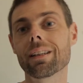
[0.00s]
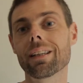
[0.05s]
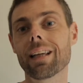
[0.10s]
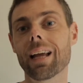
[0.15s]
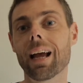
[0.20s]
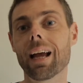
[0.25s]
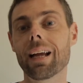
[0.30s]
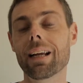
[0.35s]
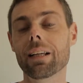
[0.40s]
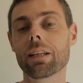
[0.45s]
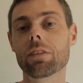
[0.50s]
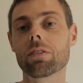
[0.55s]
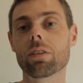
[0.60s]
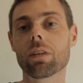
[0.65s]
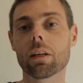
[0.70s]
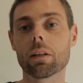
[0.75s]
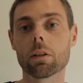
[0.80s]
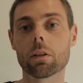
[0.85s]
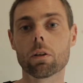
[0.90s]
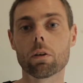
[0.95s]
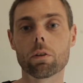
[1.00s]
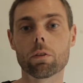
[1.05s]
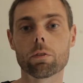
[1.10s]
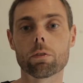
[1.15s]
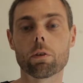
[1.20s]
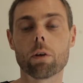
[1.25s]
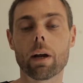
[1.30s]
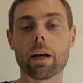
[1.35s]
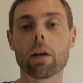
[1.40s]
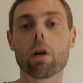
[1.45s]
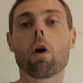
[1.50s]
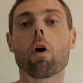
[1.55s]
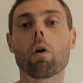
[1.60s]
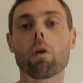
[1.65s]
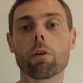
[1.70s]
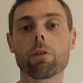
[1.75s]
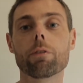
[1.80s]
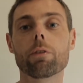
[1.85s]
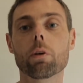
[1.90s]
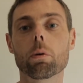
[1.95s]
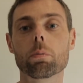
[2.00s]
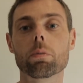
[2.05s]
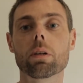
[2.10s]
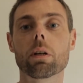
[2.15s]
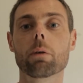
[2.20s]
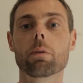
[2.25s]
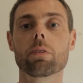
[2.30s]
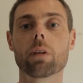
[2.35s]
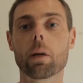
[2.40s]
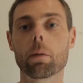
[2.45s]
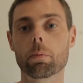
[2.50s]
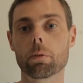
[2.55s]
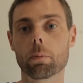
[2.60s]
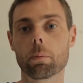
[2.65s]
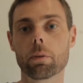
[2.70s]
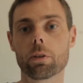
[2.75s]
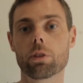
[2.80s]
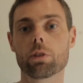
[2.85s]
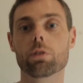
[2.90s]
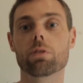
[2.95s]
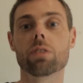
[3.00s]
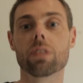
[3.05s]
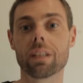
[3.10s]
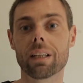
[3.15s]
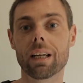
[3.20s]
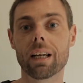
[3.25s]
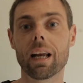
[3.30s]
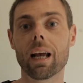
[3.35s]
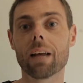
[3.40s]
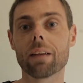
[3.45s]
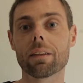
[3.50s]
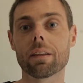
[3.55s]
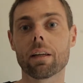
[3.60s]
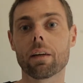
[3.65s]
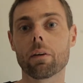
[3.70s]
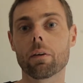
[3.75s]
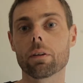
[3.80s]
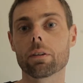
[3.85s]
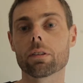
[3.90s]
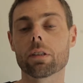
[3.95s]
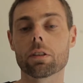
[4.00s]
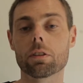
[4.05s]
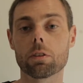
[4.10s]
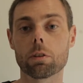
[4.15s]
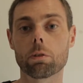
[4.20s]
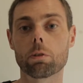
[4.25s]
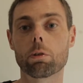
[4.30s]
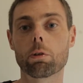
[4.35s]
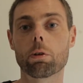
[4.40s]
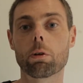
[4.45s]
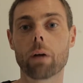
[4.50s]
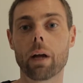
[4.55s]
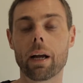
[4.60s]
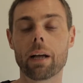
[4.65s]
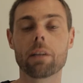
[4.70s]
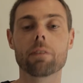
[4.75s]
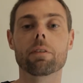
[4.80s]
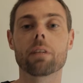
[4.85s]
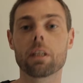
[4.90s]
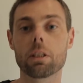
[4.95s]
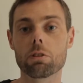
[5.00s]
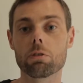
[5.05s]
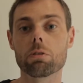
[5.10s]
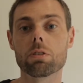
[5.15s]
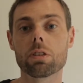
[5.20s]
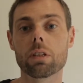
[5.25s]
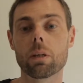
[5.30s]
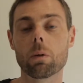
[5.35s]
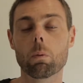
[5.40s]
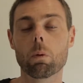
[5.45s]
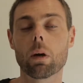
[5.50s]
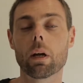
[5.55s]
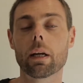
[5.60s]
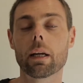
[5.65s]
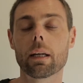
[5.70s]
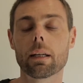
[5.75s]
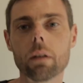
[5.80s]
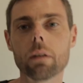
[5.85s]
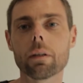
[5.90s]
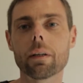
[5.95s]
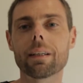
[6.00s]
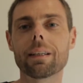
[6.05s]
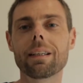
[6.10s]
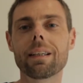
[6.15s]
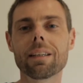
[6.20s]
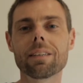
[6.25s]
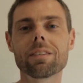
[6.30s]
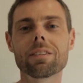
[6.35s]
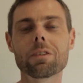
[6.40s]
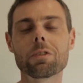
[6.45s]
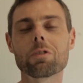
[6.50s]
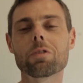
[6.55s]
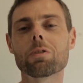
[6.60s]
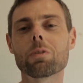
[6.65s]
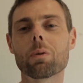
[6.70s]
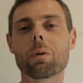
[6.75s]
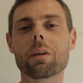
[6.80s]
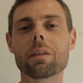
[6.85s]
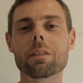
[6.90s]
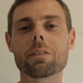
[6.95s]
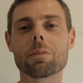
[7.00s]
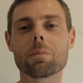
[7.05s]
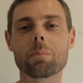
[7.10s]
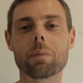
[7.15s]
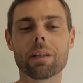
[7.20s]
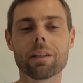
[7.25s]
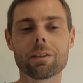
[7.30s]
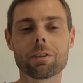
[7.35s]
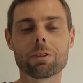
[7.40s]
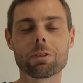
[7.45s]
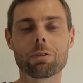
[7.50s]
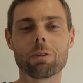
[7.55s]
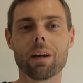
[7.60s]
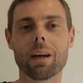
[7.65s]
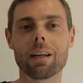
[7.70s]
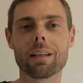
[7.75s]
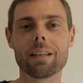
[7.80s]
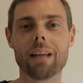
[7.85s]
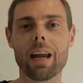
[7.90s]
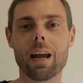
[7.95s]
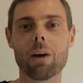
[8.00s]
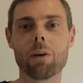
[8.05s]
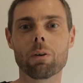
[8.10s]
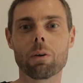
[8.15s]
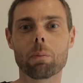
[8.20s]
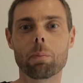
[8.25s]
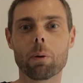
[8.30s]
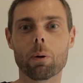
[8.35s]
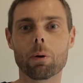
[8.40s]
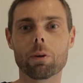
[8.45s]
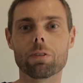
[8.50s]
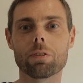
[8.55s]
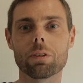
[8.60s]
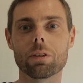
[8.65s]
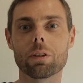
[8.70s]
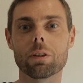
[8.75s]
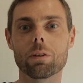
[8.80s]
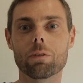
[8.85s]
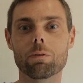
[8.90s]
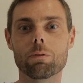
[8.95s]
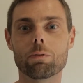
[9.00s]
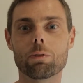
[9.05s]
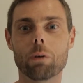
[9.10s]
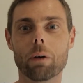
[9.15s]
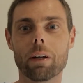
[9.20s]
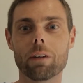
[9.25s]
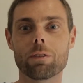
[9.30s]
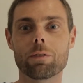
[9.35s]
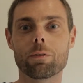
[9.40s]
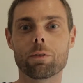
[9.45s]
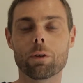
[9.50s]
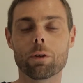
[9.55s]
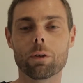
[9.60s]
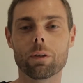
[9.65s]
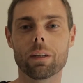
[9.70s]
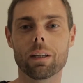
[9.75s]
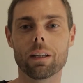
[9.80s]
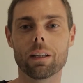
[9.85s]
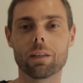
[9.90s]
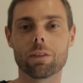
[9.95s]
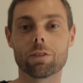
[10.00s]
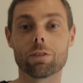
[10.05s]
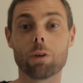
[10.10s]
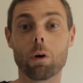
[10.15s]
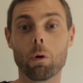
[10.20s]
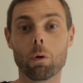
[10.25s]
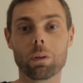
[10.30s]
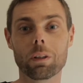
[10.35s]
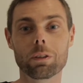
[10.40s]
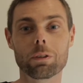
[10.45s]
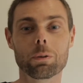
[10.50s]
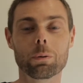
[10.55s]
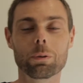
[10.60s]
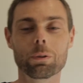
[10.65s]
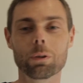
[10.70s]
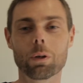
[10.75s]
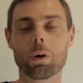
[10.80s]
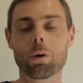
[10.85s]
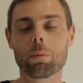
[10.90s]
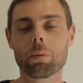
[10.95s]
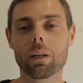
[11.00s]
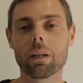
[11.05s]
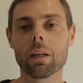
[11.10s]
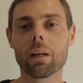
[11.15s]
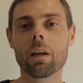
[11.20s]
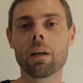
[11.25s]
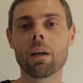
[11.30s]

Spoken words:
in the 80s. He had a lot of great horror films that he was able to produce and get out there in such a creative and interesting way. Like, yes, the story is a bit strange how a person can transfer their soul into a doll, but